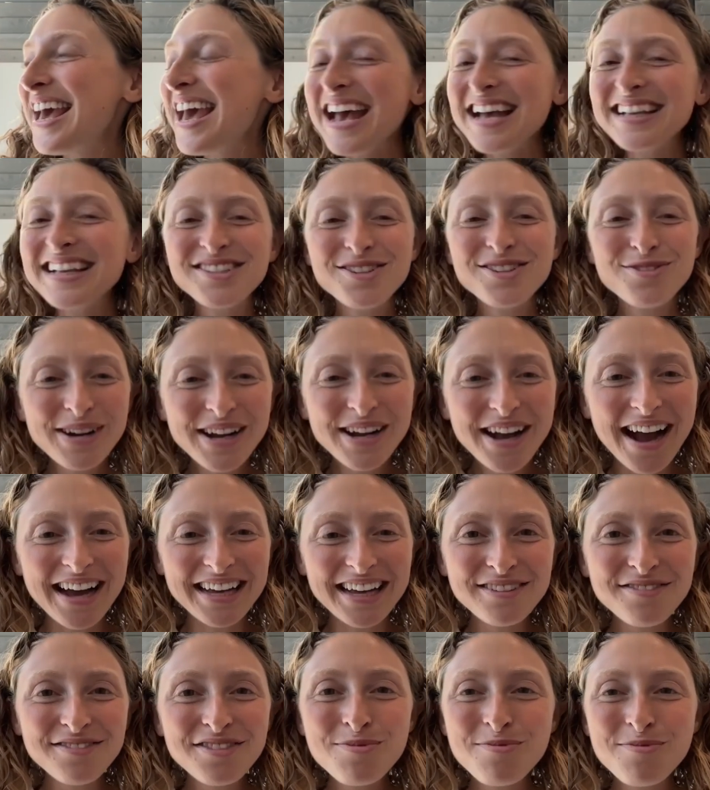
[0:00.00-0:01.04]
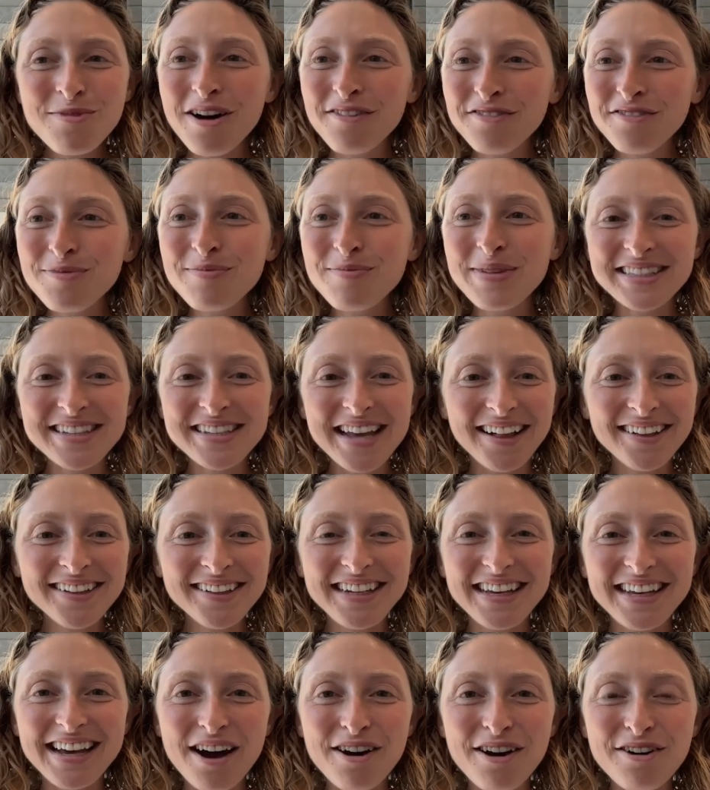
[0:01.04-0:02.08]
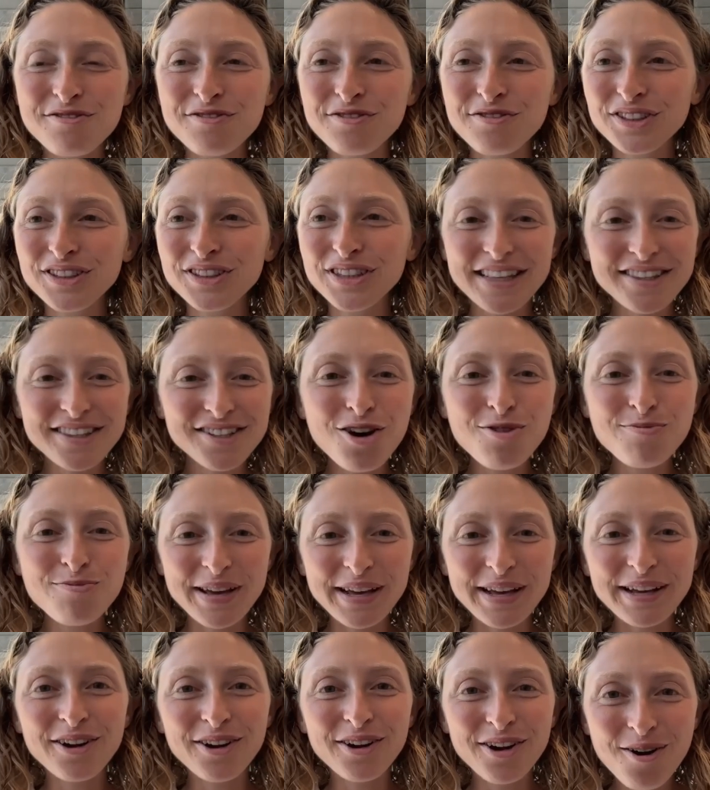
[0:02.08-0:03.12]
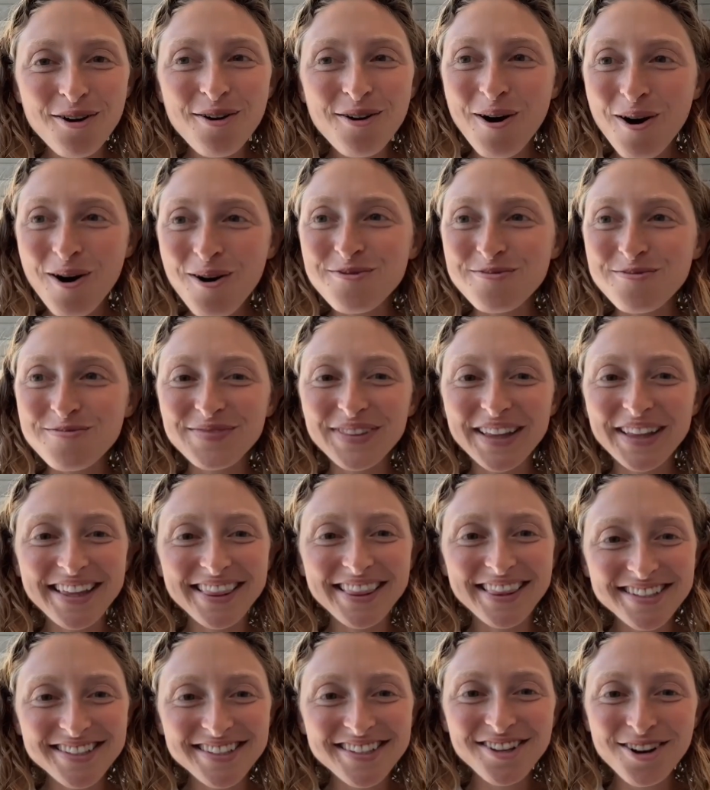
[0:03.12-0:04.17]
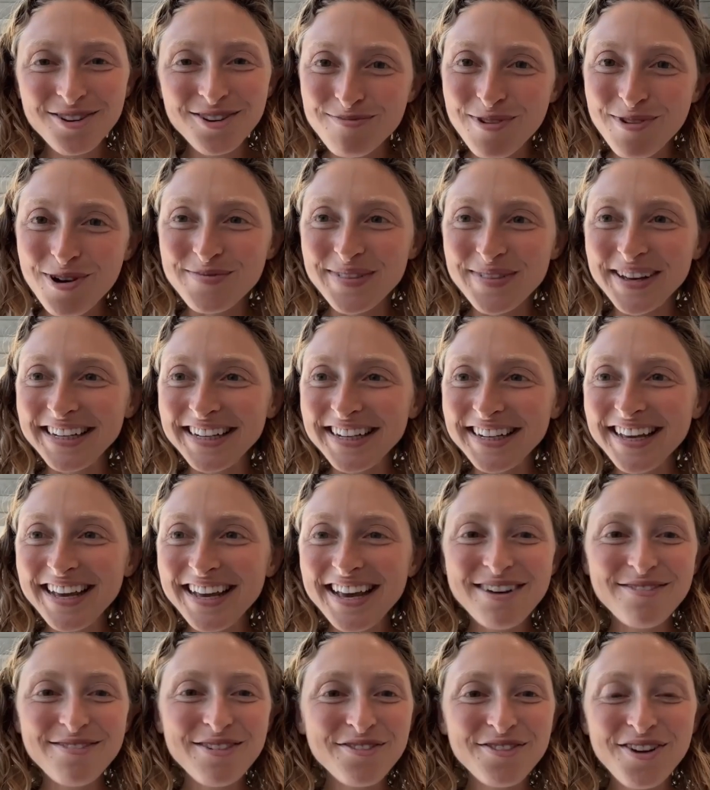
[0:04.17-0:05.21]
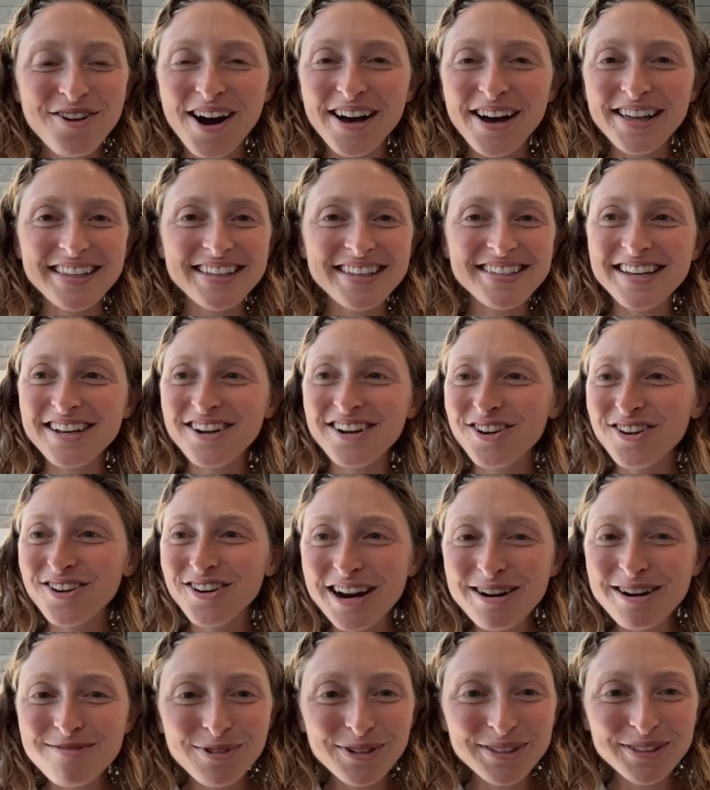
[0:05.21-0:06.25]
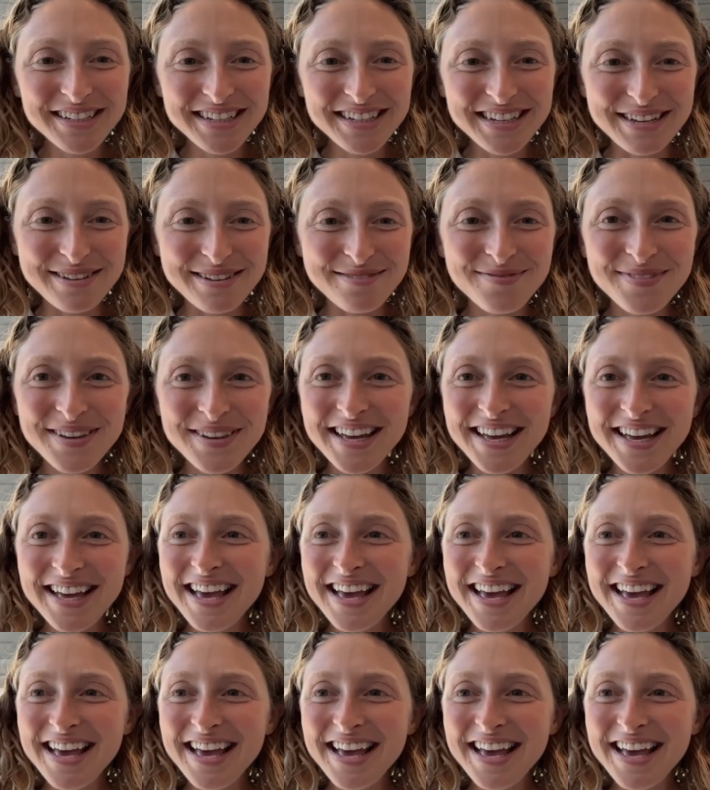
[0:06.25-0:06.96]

And so we're kind of the mentality of let's go big or go home. Like this is our moment. We've got this incredible team.